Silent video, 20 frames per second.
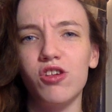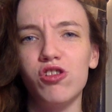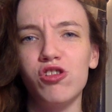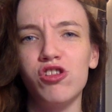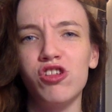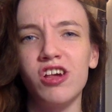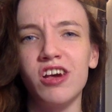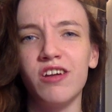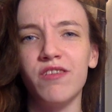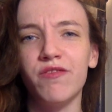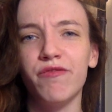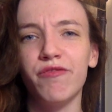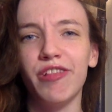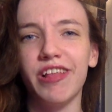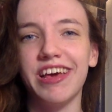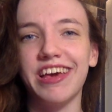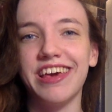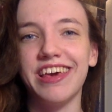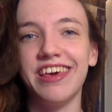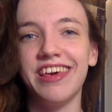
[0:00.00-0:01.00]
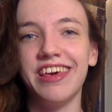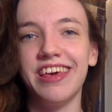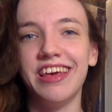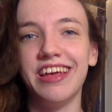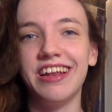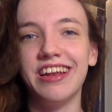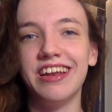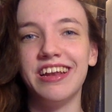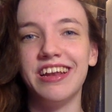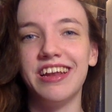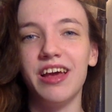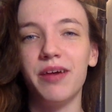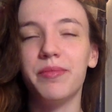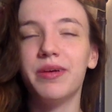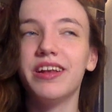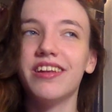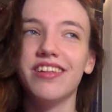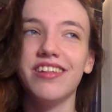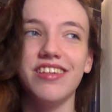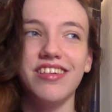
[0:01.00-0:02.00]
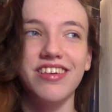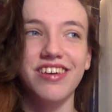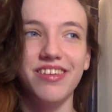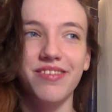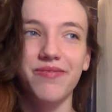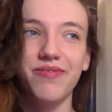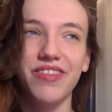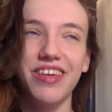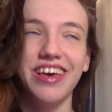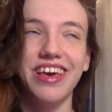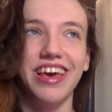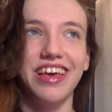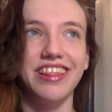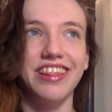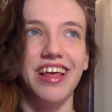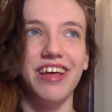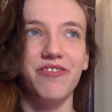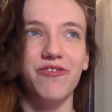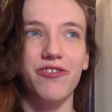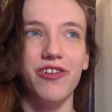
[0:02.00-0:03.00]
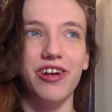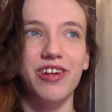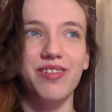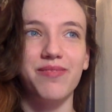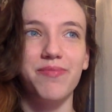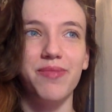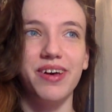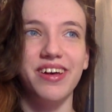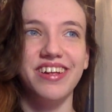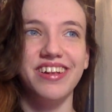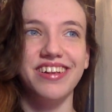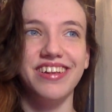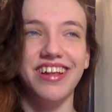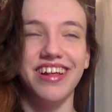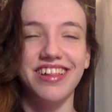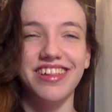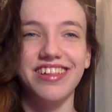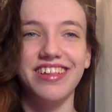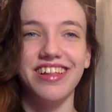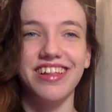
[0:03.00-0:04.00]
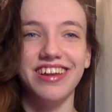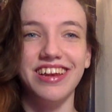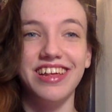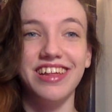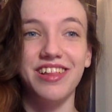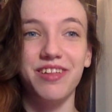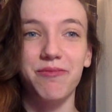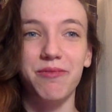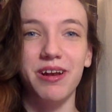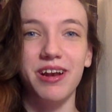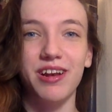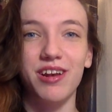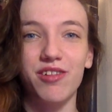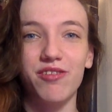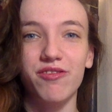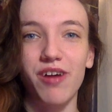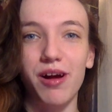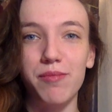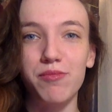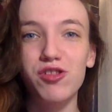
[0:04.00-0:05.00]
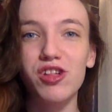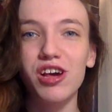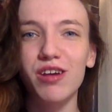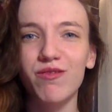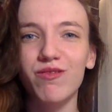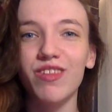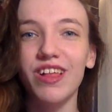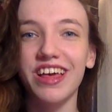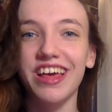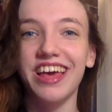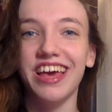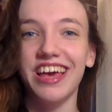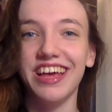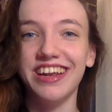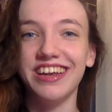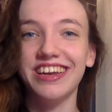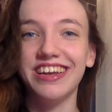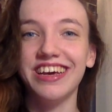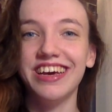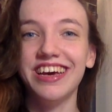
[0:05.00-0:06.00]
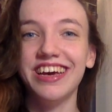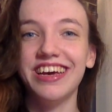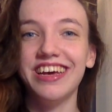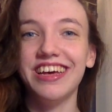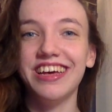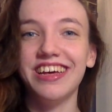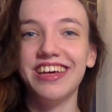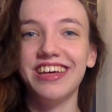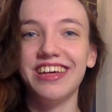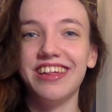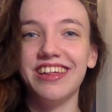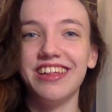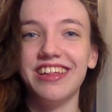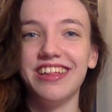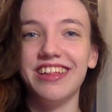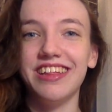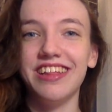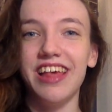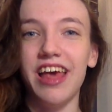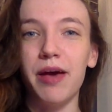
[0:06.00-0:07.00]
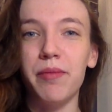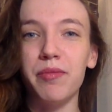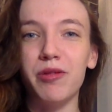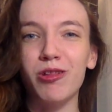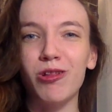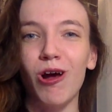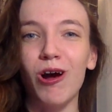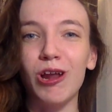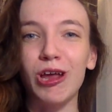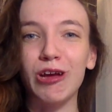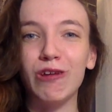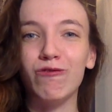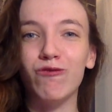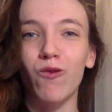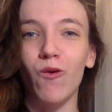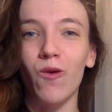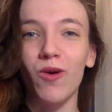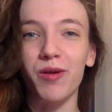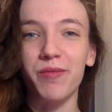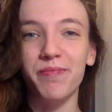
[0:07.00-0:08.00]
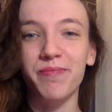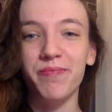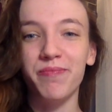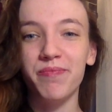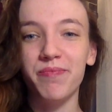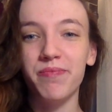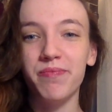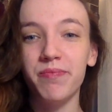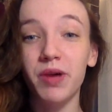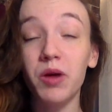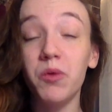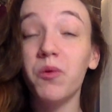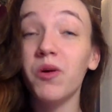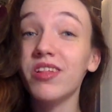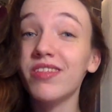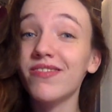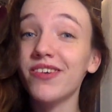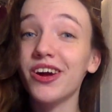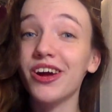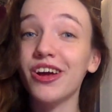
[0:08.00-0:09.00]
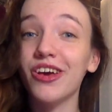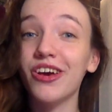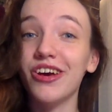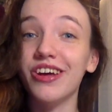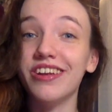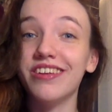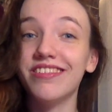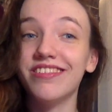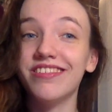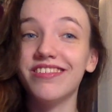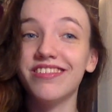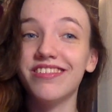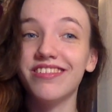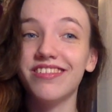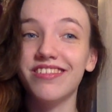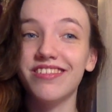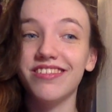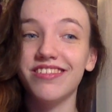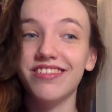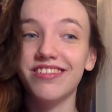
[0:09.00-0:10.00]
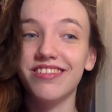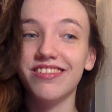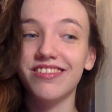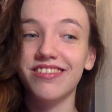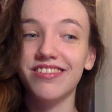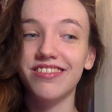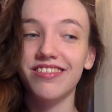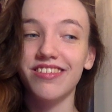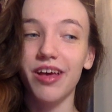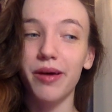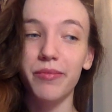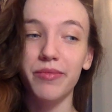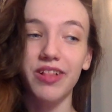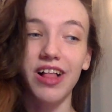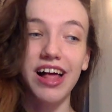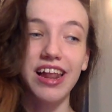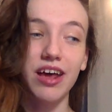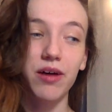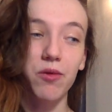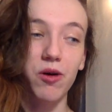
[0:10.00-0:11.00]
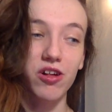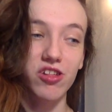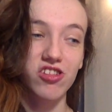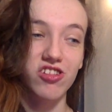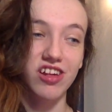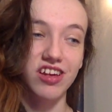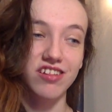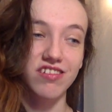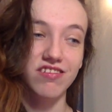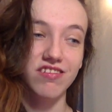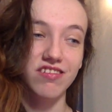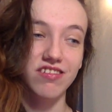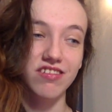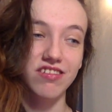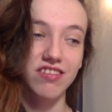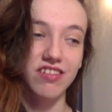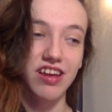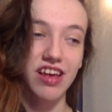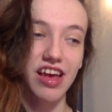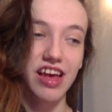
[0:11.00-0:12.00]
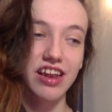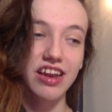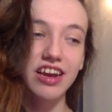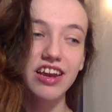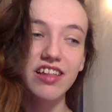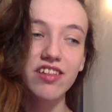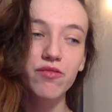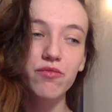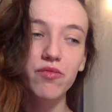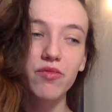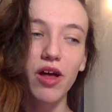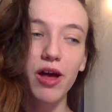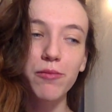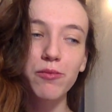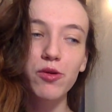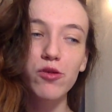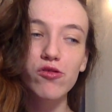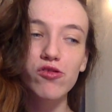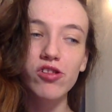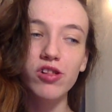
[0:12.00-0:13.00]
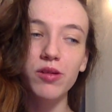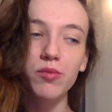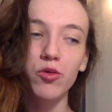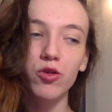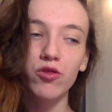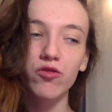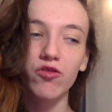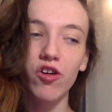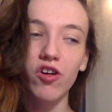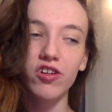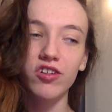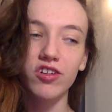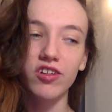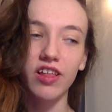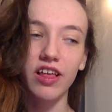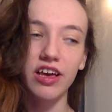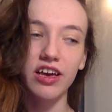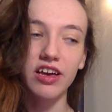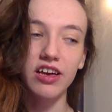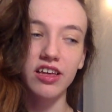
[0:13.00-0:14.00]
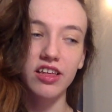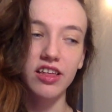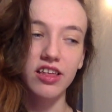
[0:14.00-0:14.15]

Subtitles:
chick flick in, I mean, I hate that phrase, but that's an easy way to describe chick flick in episodic form, but it was very good. I'm glad I watched it. And it isn't, I'm usually more drawn to like